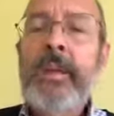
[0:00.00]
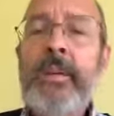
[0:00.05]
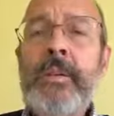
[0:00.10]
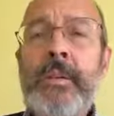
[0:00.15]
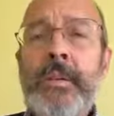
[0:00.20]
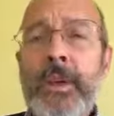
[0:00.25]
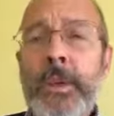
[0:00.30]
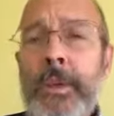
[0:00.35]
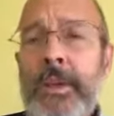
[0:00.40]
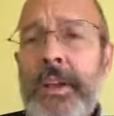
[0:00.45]

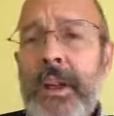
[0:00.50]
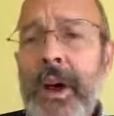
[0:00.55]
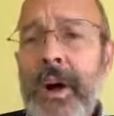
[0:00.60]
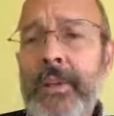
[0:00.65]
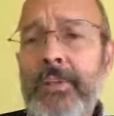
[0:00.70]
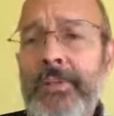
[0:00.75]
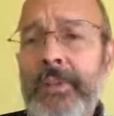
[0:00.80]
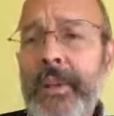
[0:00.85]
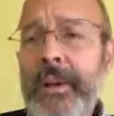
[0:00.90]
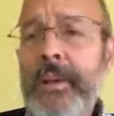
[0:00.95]
Deal with
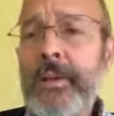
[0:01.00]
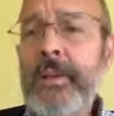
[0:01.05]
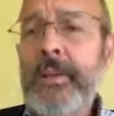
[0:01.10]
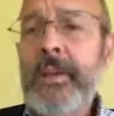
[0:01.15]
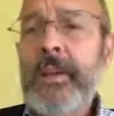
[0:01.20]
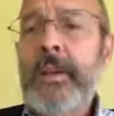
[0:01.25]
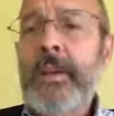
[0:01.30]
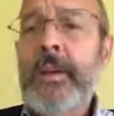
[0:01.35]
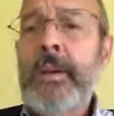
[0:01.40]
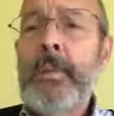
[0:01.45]
conflict.
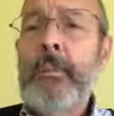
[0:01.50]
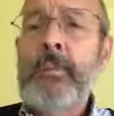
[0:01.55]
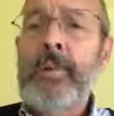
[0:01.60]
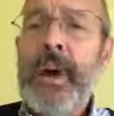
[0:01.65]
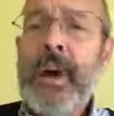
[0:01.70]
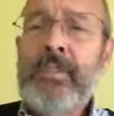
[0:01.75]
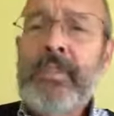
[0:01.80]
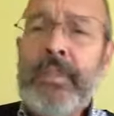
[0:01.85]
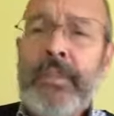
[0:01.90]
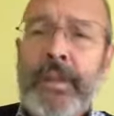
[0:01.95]

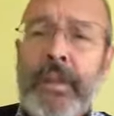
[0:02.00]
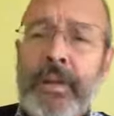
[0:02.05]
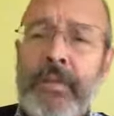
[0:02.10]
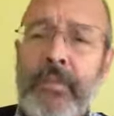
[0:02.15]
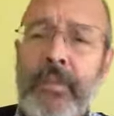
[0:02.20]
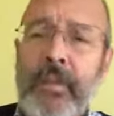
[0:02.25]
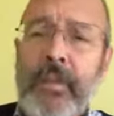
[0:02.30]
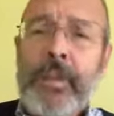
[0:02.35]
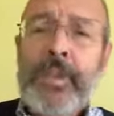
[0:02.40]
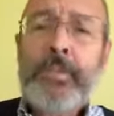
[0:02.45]
Privately at
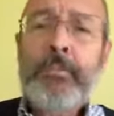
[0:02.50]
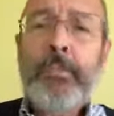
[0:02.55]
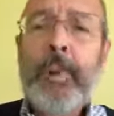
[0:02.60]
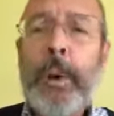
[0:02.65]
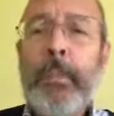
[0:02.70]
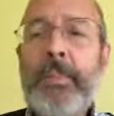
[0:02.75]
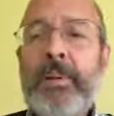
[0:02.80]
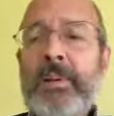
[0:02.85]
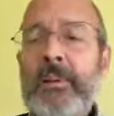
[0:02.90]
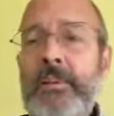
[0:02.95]
first,
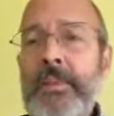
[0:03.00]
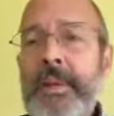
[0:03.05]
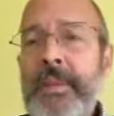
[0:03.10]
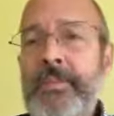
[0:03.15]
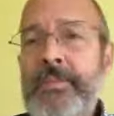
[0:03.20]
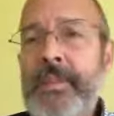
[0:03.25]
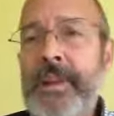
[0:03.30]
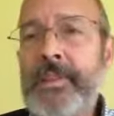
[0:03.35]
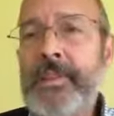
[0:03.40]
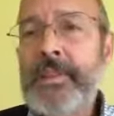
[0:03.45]
publicly
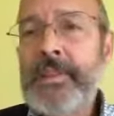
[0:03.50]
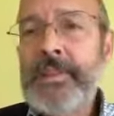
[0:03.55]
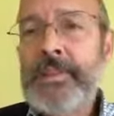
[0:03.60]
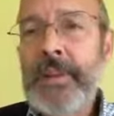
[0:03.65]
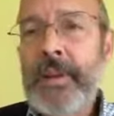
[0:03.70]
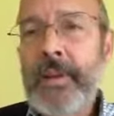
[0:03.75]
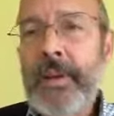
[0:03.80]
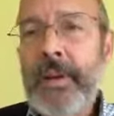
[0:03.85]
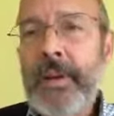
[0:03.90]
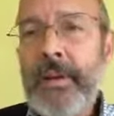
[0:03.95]
if
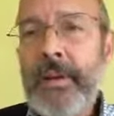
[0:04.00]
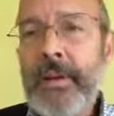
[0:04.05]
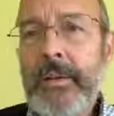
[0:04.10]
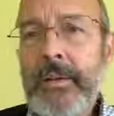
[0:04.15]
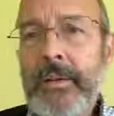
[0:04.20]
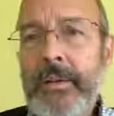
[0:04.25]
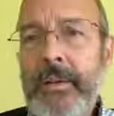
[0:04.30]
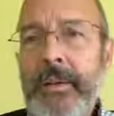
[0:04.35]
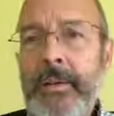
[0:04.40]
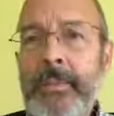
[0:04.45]
necessary.
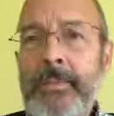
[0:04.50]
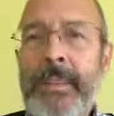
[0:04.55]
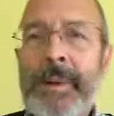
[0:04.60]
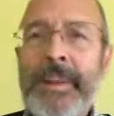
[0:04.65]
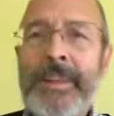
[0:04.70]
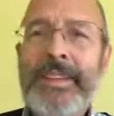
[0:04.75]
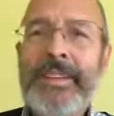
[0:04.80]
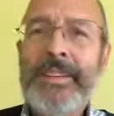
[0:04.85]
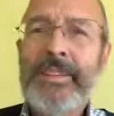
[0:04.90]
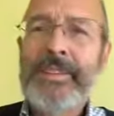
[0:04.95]

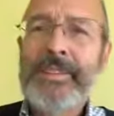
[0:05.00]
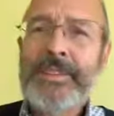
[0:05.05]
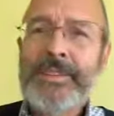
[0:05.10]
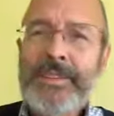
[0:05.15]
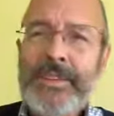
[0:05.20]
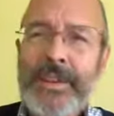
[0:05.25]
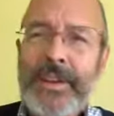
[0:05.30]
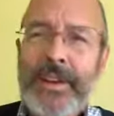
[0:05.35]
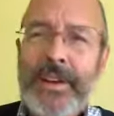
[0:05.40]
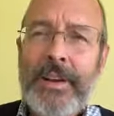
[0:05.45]
but
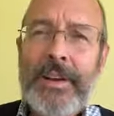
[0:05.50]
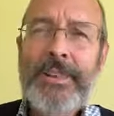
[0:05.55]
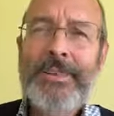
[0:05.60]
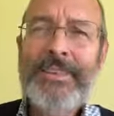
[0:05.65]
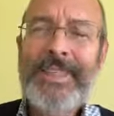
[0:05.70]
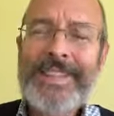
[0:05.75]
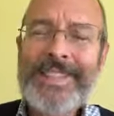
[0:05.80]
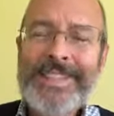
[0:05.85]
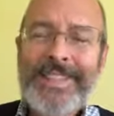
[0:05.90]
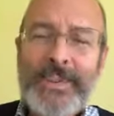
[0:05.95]
seek
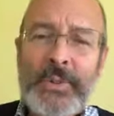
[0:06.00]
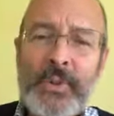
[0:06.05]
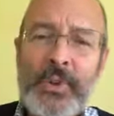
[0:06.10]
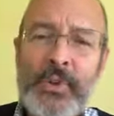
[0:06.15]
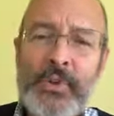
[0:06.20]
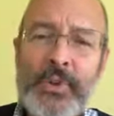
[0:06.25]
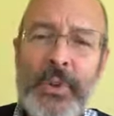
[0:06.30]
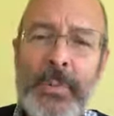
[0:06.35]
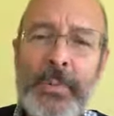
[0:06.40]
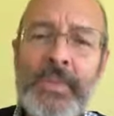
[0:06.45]

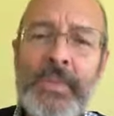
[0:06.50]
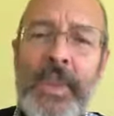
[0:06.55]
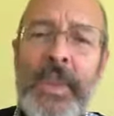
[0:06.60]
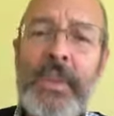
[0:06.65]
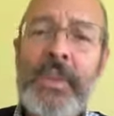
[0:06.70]
resolution.